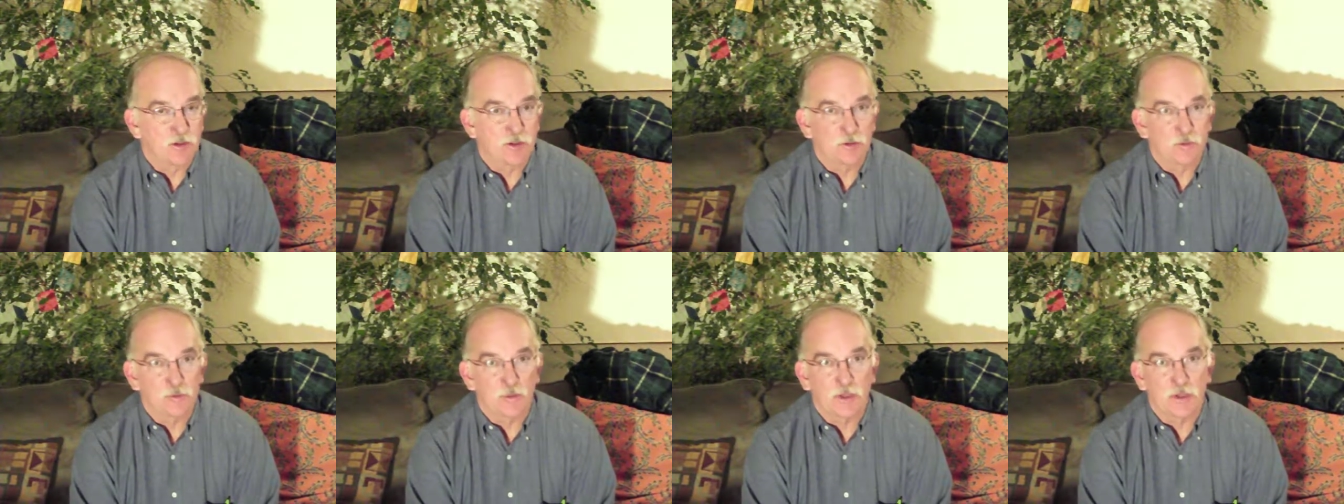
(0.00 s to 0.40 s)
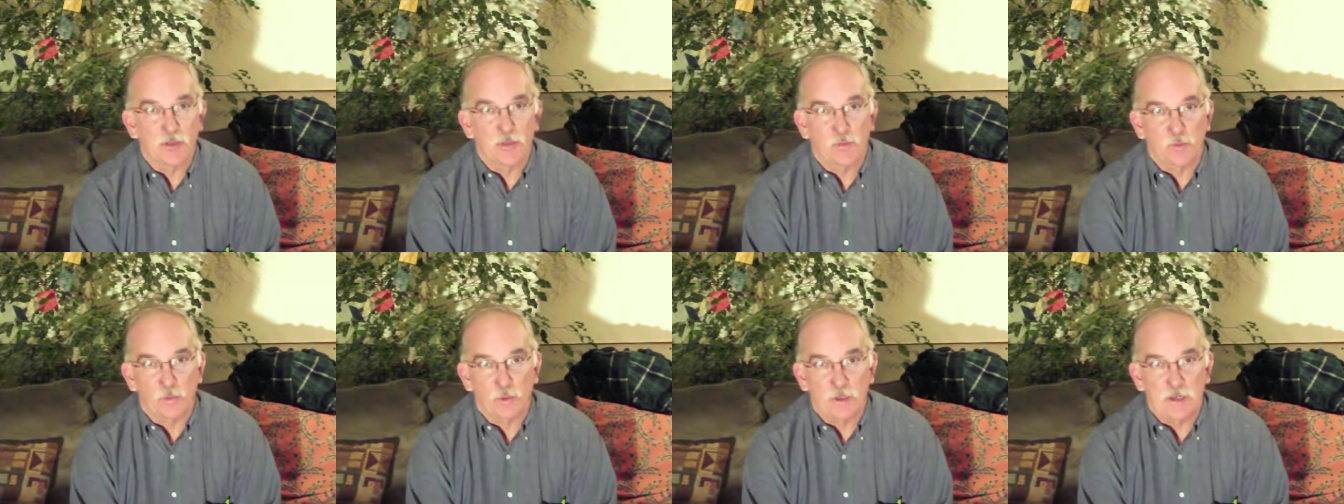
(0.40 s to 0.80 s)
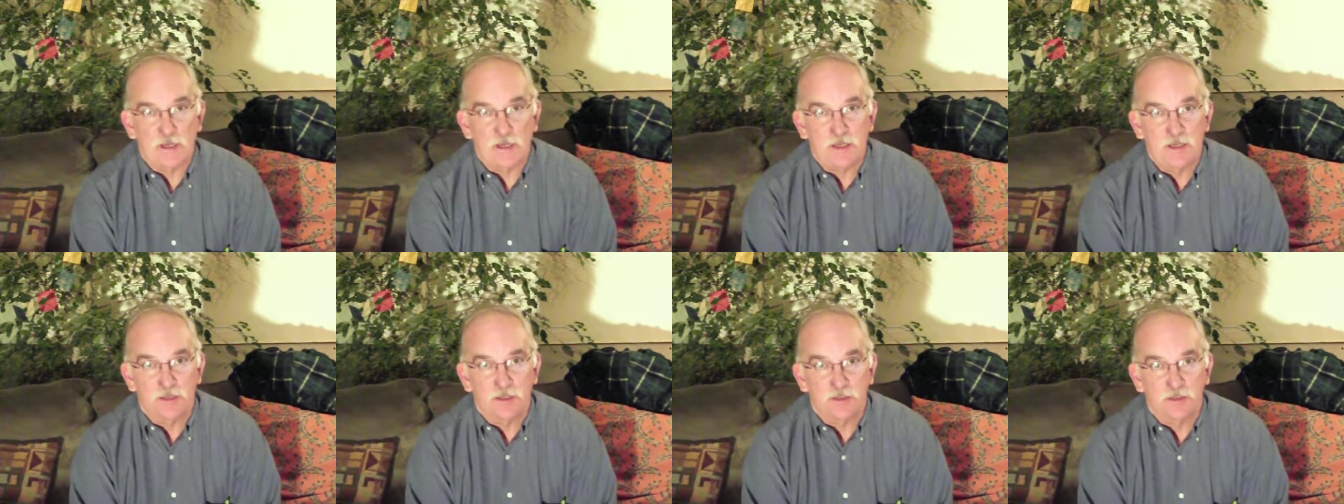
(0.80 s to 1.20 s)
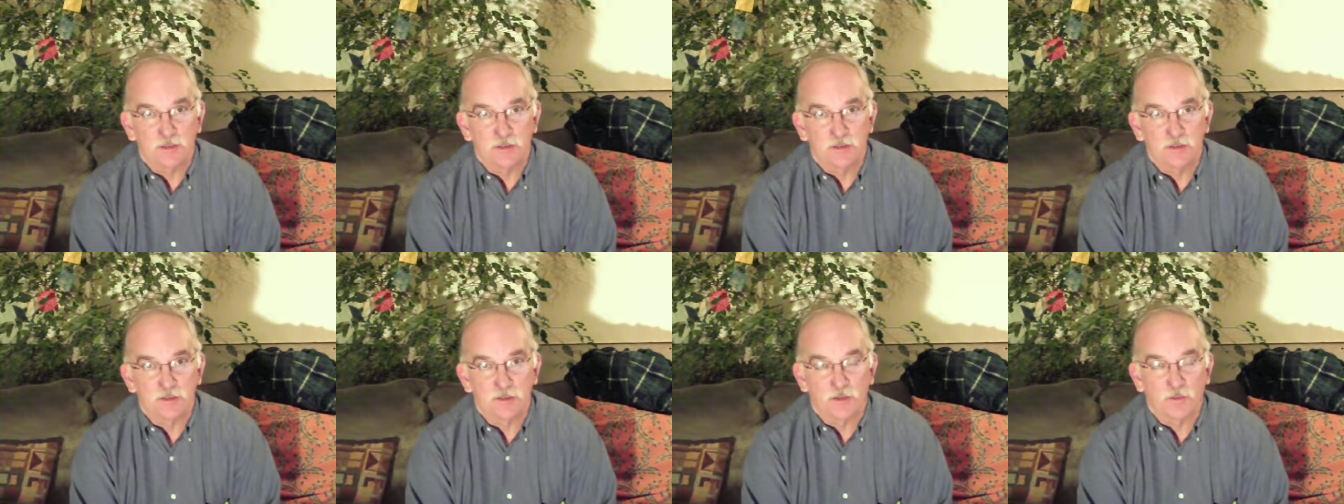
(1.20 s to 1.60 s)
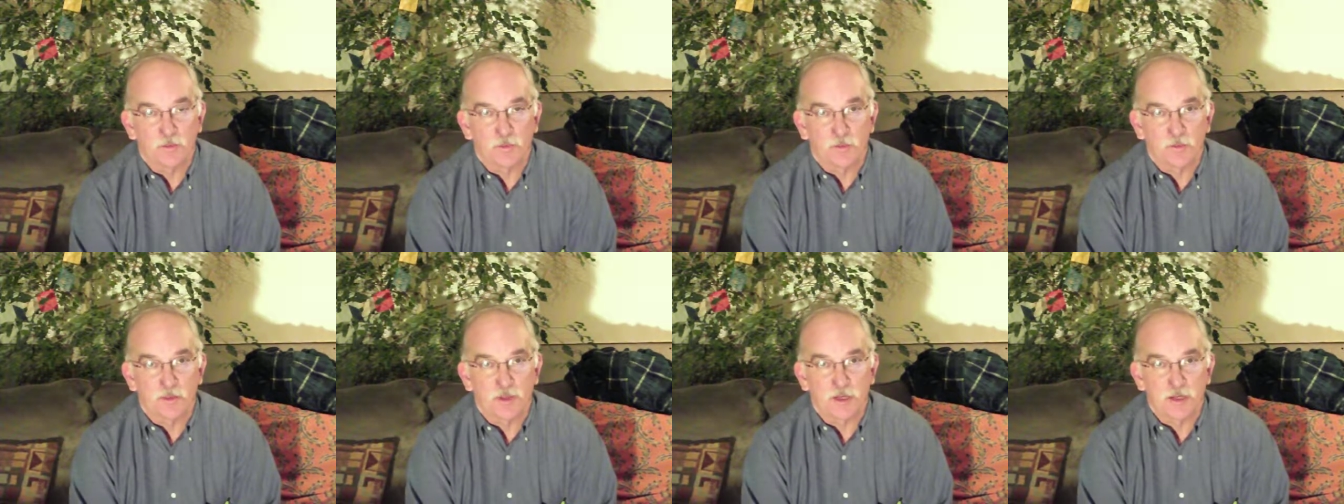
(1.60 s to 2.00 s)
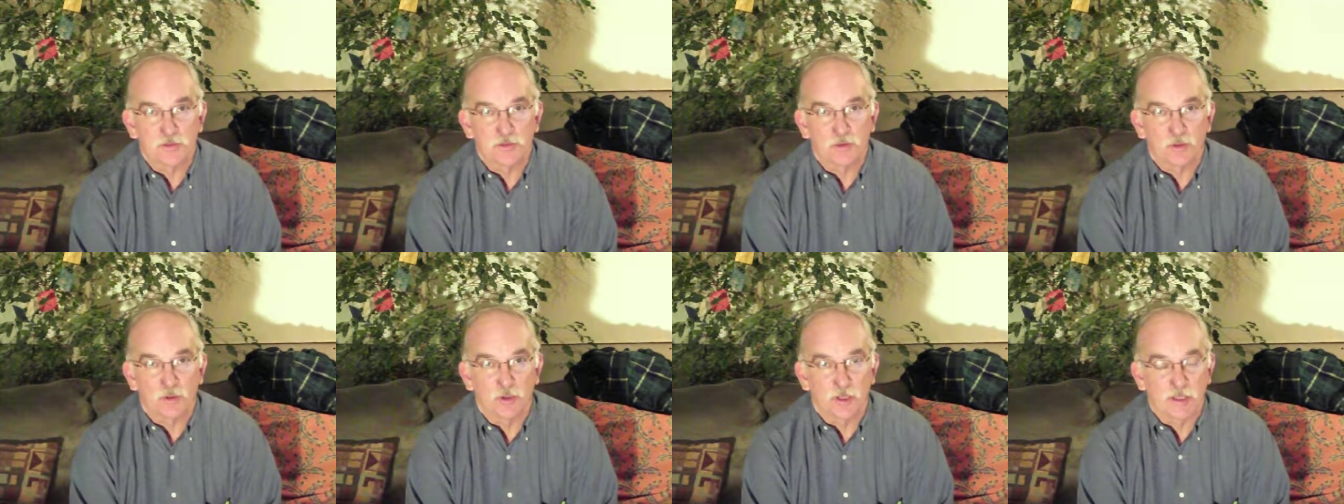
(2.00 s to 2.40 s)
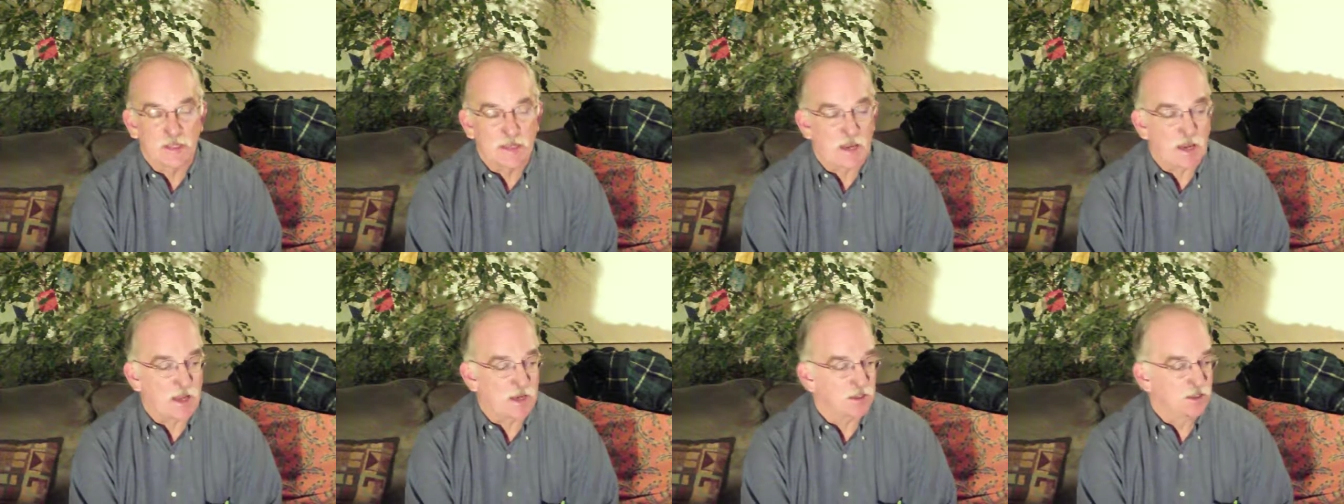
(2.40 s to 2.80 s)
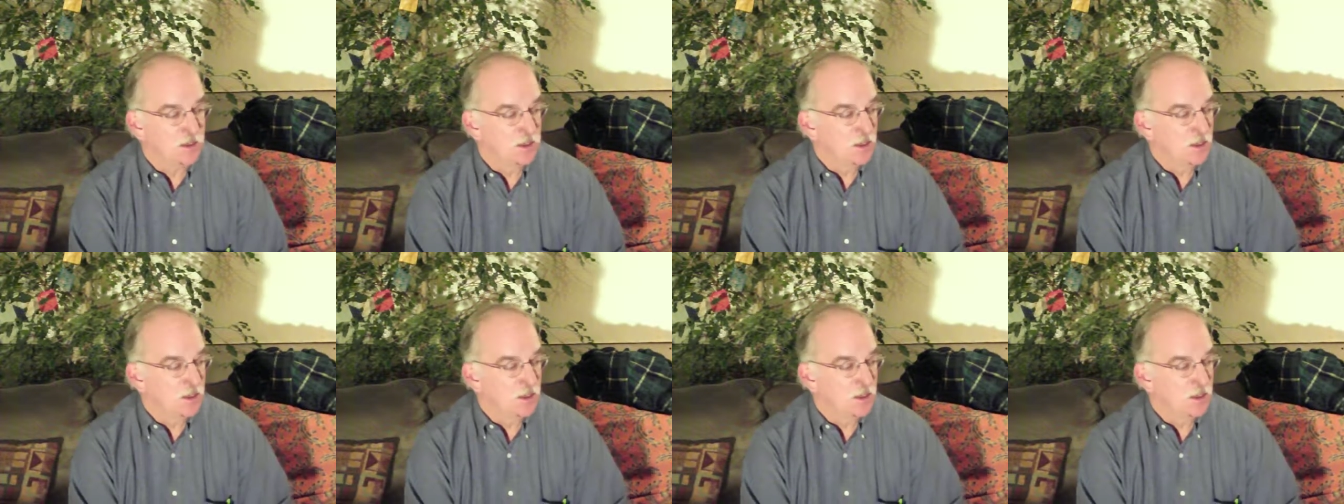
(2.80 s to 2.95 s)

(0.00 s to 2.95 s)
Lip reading: There's really 3 different things to look at,